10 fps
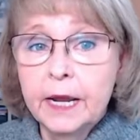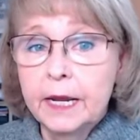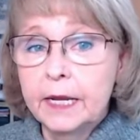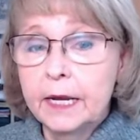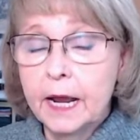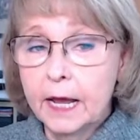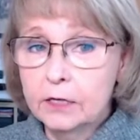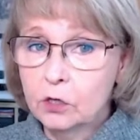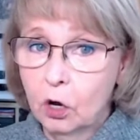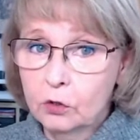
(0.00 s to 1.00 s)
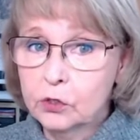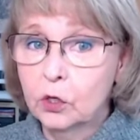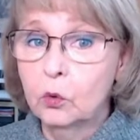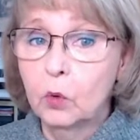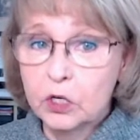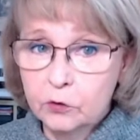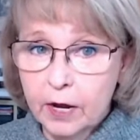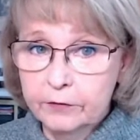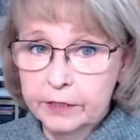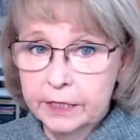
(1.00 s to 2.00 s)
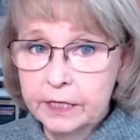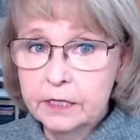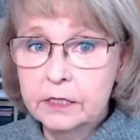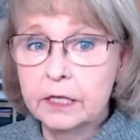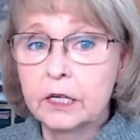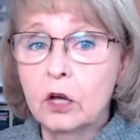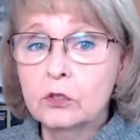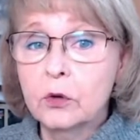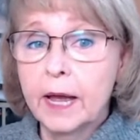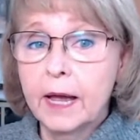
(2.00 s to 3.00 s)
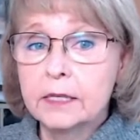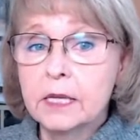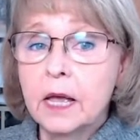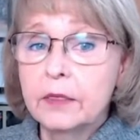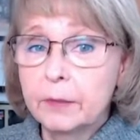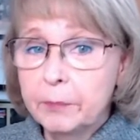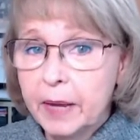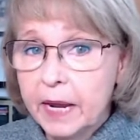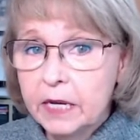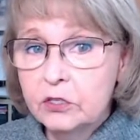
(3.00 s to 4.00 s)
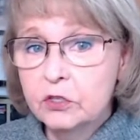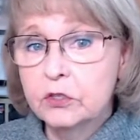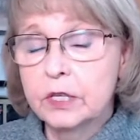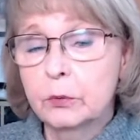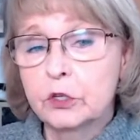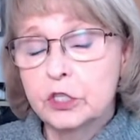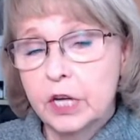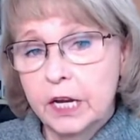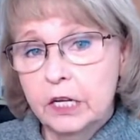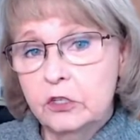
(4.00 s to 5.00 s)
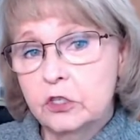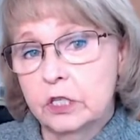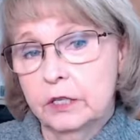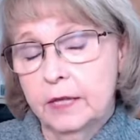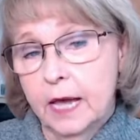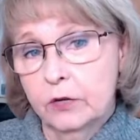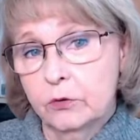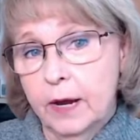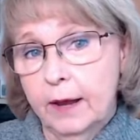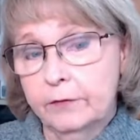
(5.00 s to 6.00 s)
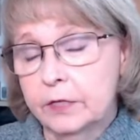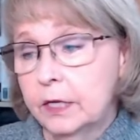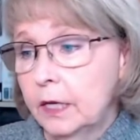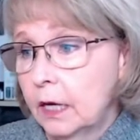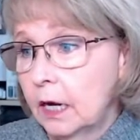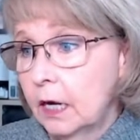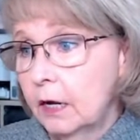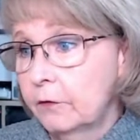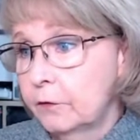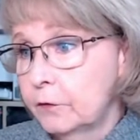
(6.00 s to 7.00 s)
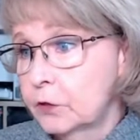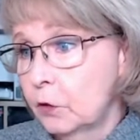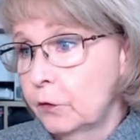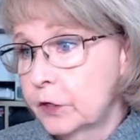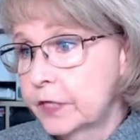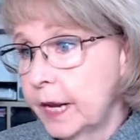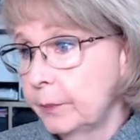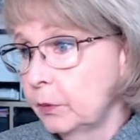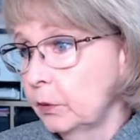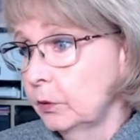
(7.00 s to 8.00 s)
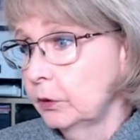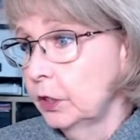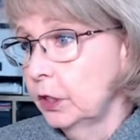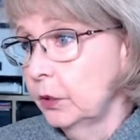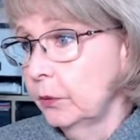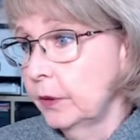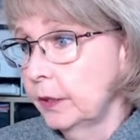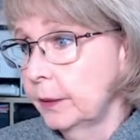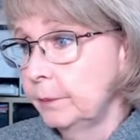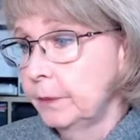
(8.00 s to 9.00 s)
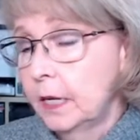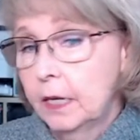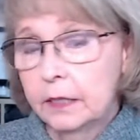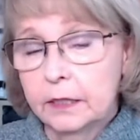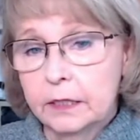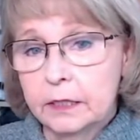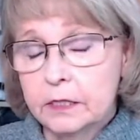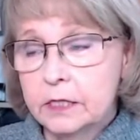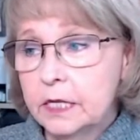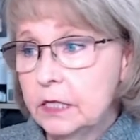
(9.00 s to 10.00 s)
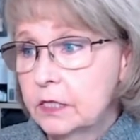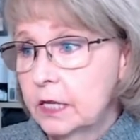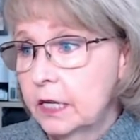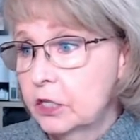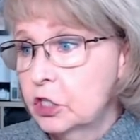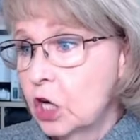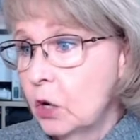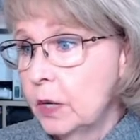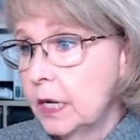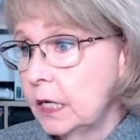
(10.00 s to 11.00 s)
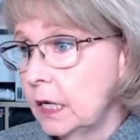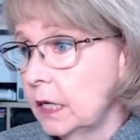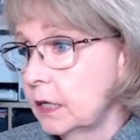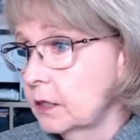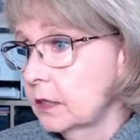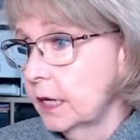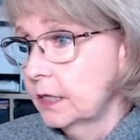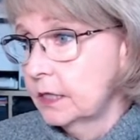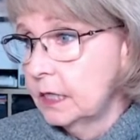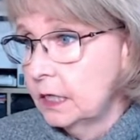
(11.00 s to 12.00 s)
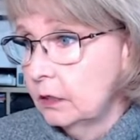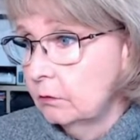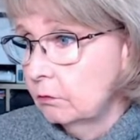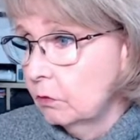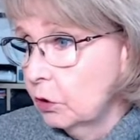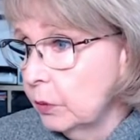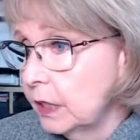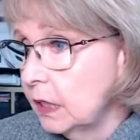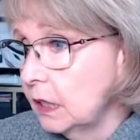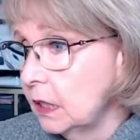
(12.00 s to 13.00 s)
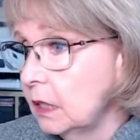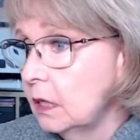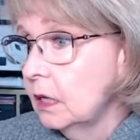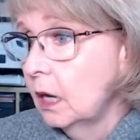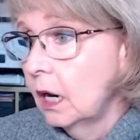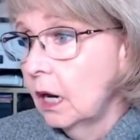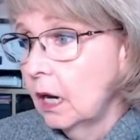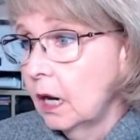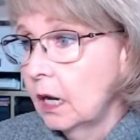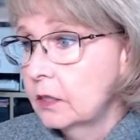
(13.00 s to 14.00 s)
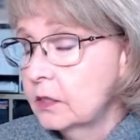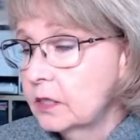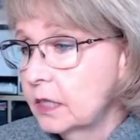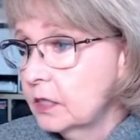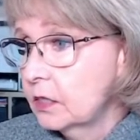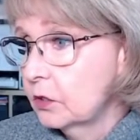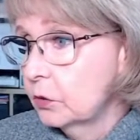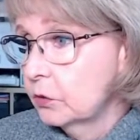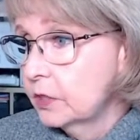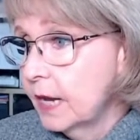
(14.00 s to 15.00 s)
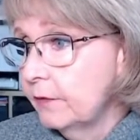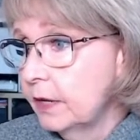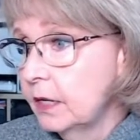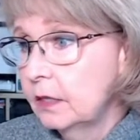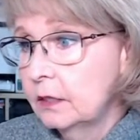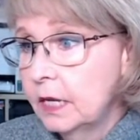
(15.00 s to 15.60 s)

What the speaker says: it has also what draft it is. It also has the pages that were changed in that draft. So for example, you know, the scenes that it's showing is like scene 3, 6 through 7,